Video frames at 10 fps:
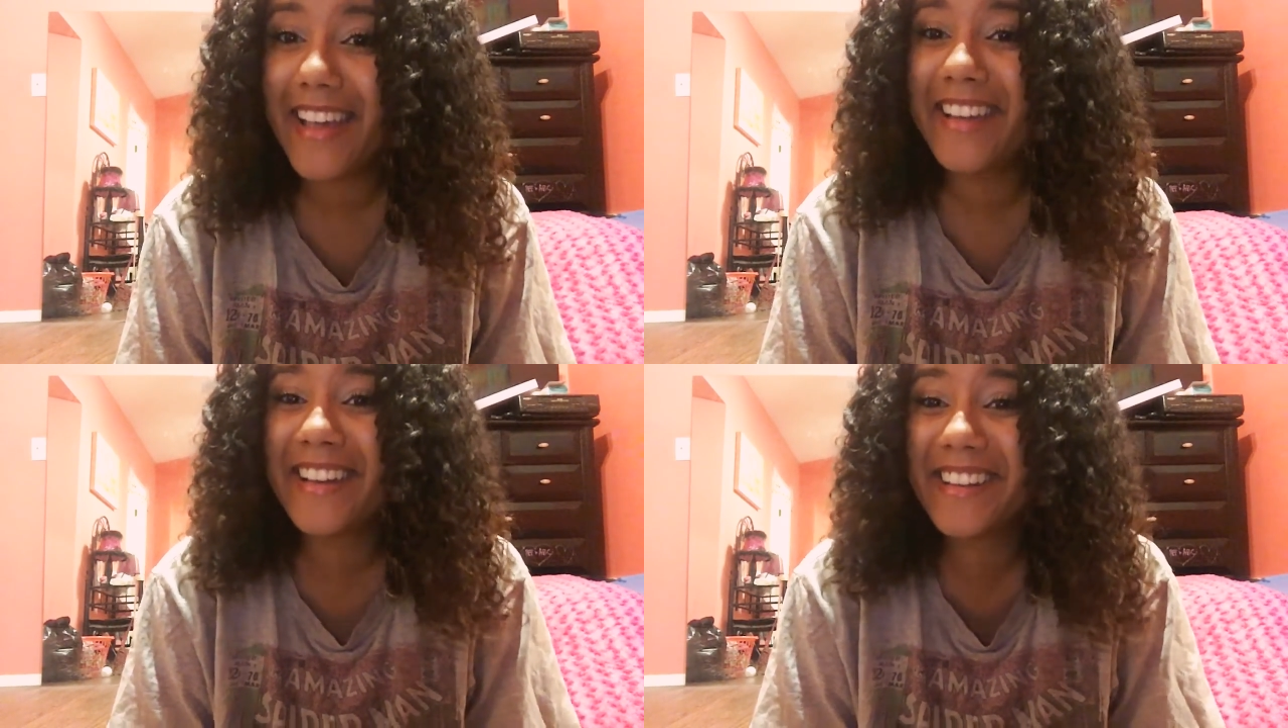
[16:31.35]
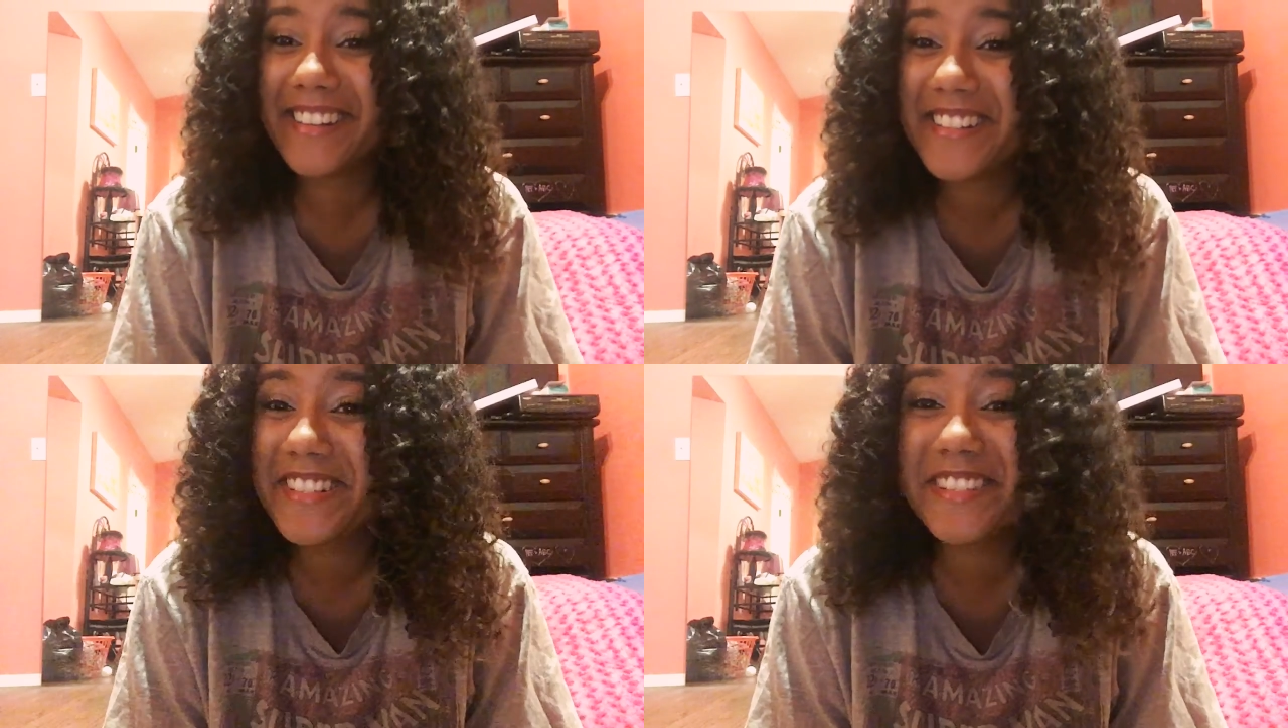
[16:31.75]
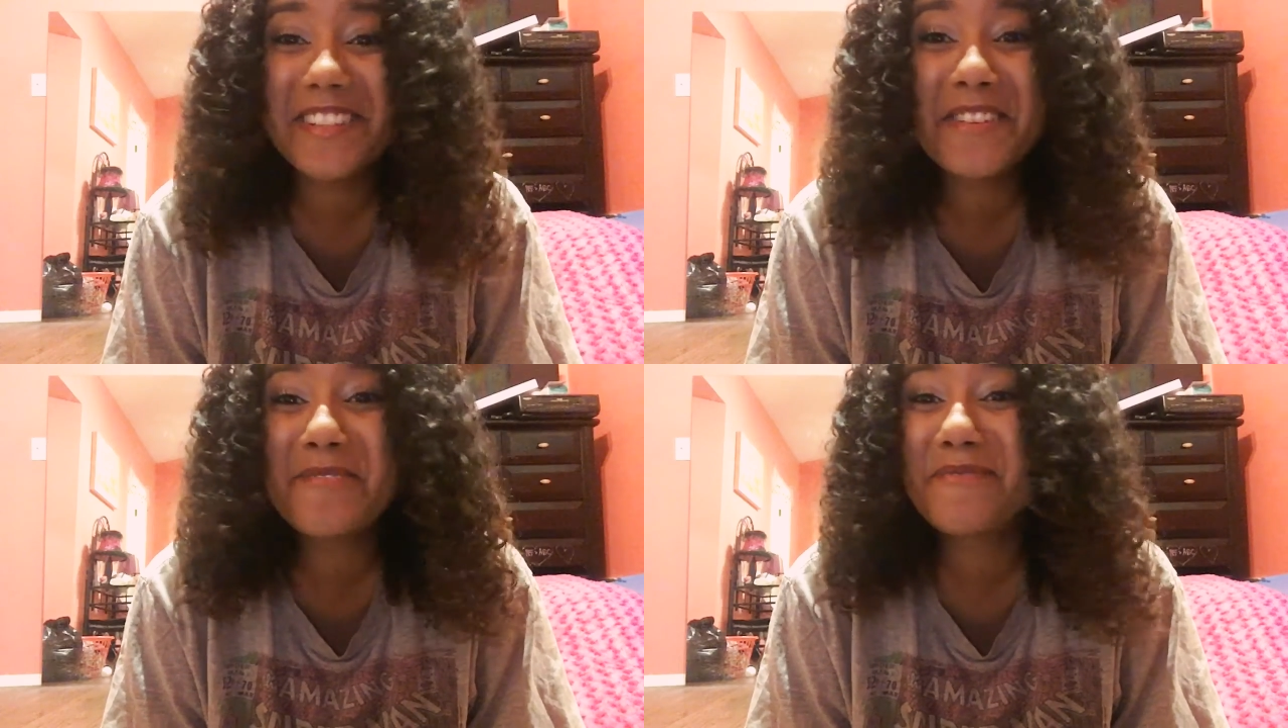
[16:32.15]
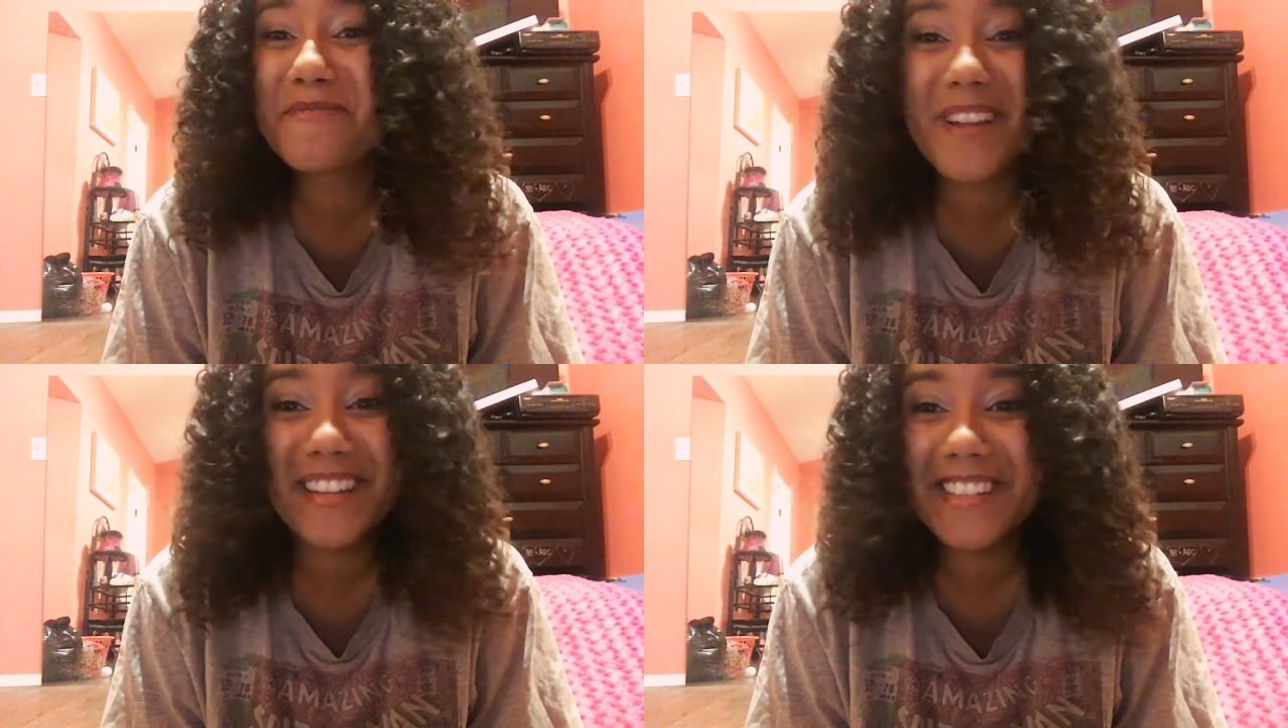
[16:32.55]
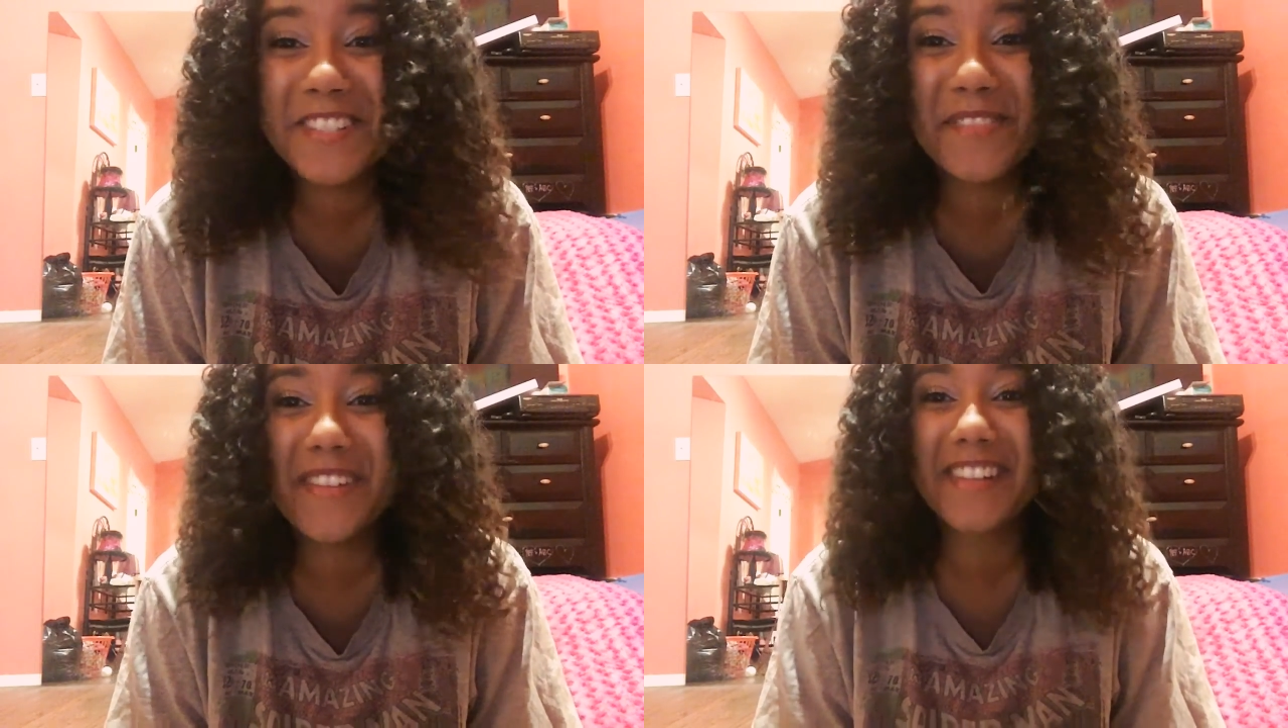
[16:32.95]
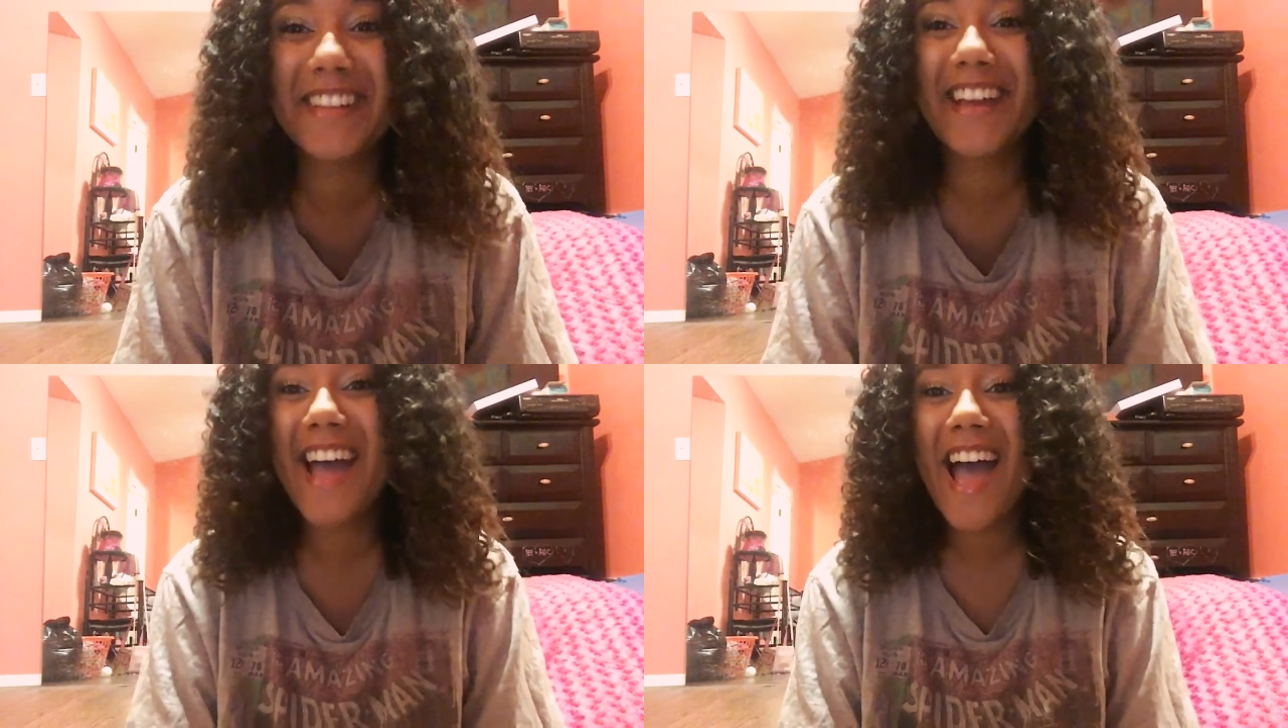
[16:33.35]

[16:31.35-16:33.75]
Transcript: and it is the greatest feeling.